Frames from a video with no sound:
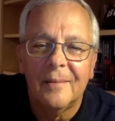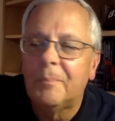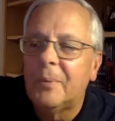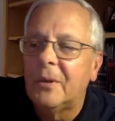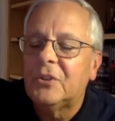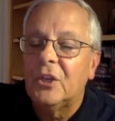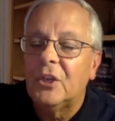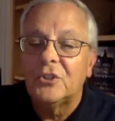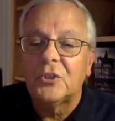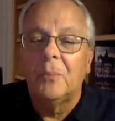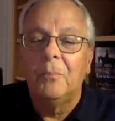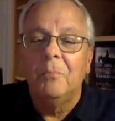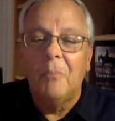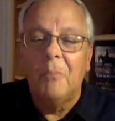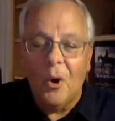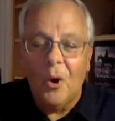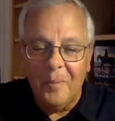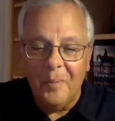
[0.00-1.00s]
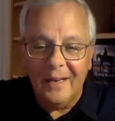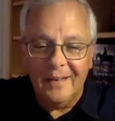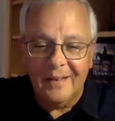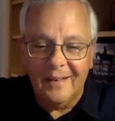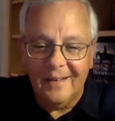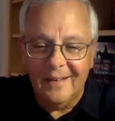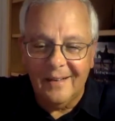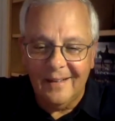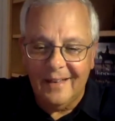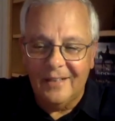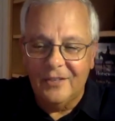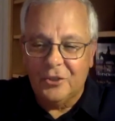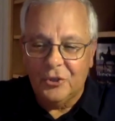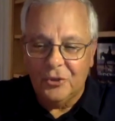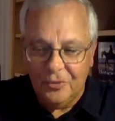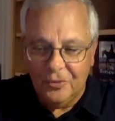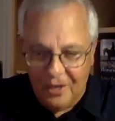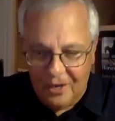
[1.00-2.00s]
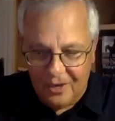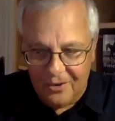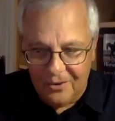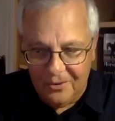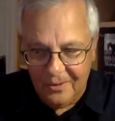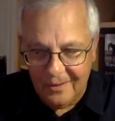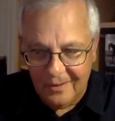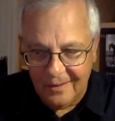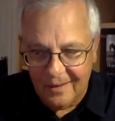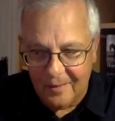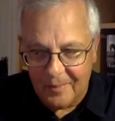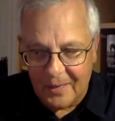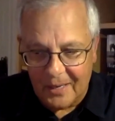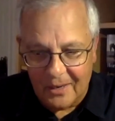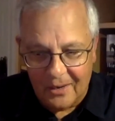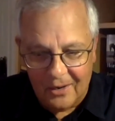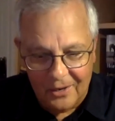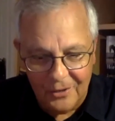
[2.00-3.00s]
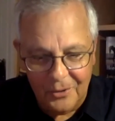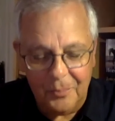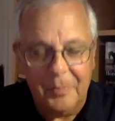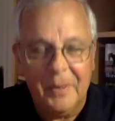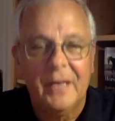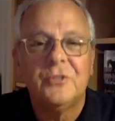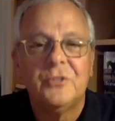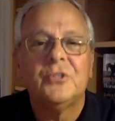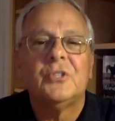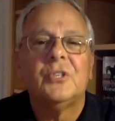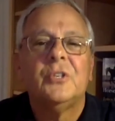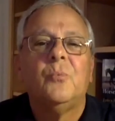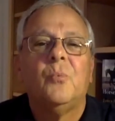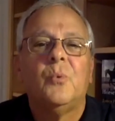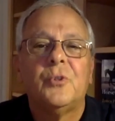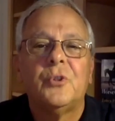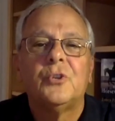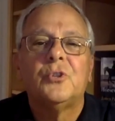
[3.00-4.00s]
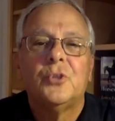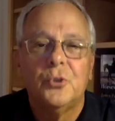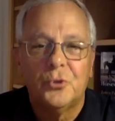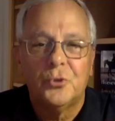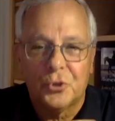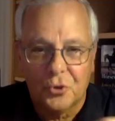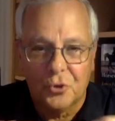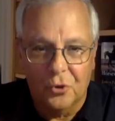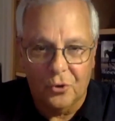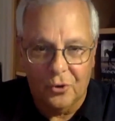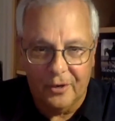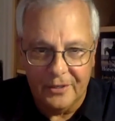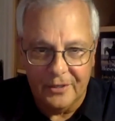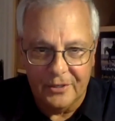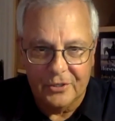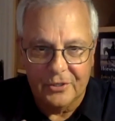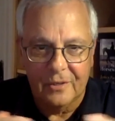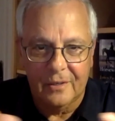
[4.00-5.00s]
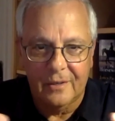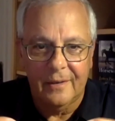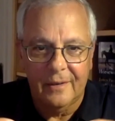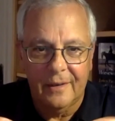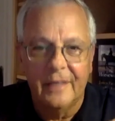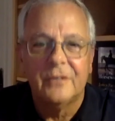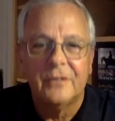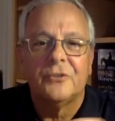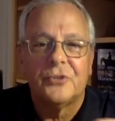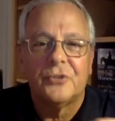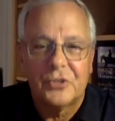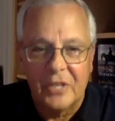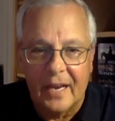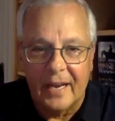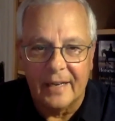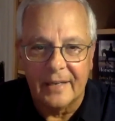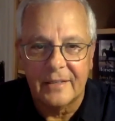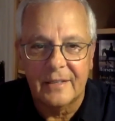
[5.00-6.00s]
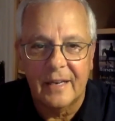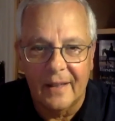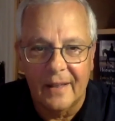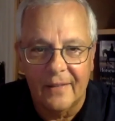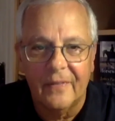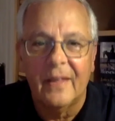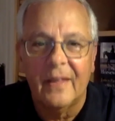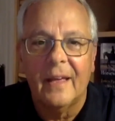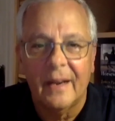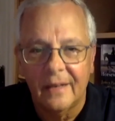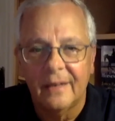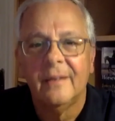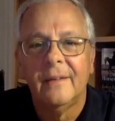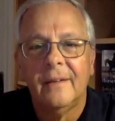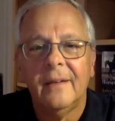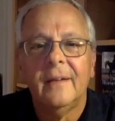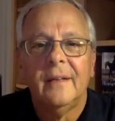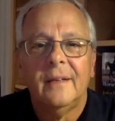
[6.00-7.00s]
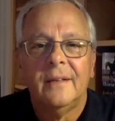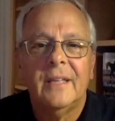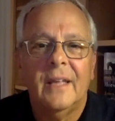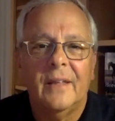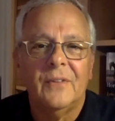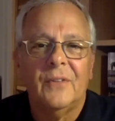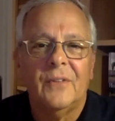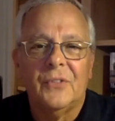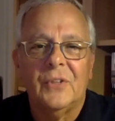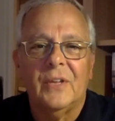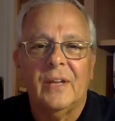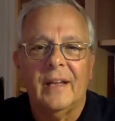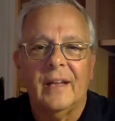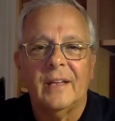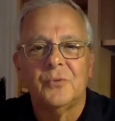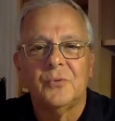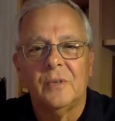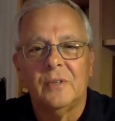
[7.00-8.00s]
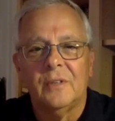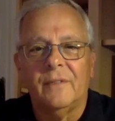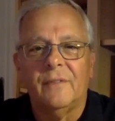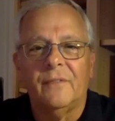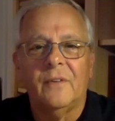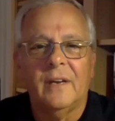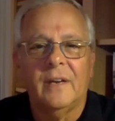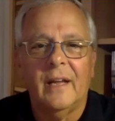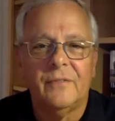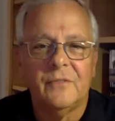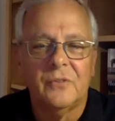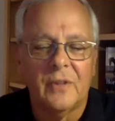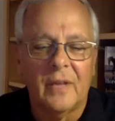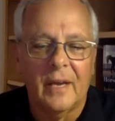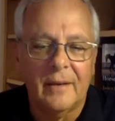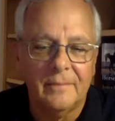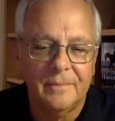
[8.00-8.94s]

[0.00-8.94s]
But there's a moment, as you know, about 100 pages in, where the two stories intersect, and then the thing gets really fun after that.